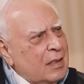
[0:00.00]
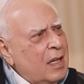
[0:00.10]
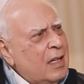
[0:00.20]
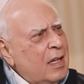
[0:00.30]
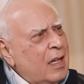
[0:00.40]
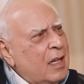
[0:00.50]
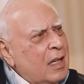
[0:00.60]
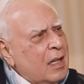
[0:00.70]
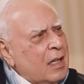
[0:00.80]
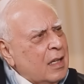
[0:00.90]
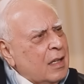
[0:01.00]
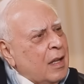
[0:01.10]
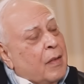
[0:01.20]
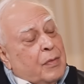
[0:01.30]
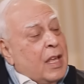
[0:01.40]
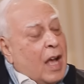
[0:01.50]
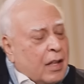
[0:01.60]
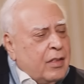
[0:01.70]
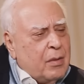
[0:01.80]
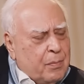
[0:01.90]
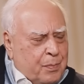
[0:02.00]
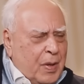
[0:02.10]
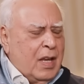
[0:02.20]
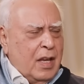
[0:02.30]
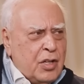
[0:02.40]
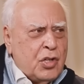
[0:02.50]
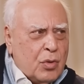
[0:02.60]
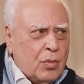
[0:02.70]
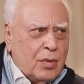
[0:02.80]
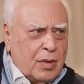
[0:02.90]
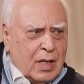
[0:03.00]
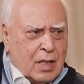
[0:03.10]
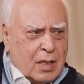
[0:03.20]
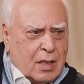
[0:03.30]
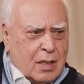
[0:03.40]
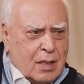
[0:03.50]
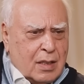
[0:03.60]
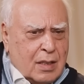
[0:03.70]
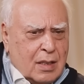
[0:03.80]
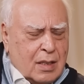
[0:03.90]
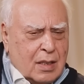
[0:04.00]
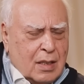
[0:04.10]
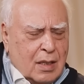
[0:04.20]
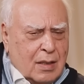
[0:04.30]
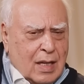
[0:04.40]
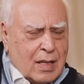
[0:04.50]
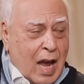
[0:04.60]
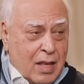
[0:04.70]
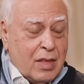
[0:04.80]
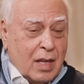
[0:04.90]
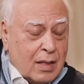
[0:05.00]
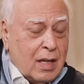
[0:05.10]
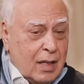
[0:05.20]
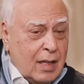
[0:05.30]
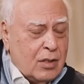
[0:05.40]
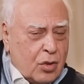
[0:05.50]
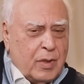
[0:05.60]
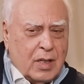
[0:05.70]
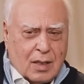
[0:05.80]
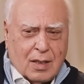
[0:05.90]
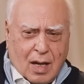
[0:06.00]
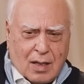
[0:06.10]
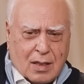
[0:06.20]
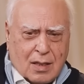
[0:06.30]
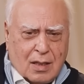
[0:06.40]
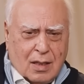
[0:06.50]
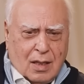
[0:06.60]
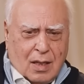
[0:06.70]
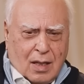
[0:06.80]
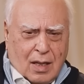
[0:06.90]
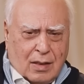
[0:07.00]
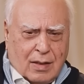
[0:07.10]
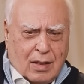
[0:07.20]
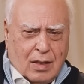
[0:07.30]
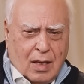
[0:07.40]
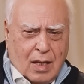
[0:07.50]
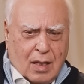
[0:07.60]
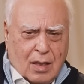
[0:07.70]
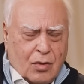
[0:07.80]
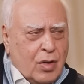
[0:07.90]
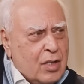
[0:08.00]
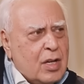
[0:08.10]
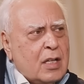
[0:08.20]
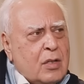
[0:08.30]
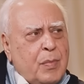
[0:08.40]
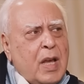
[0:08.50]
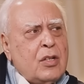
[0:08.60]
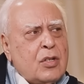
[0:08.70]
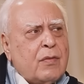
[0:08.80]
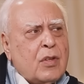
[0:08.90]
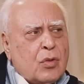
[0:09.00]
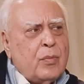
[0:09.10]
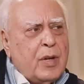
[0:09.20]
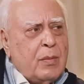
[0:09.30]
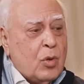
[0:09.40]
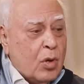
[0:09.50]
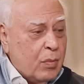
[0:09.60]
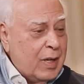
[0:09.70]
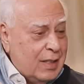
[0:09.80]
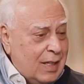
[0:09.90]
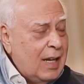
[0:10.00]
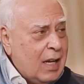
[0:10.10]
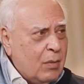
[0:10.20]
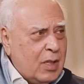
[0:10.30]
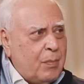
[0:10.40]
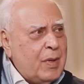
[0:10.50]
Exactly. The other big issue that I think that needs to be discussed is that the three-judge bench of the Supreme Court, when dealing with the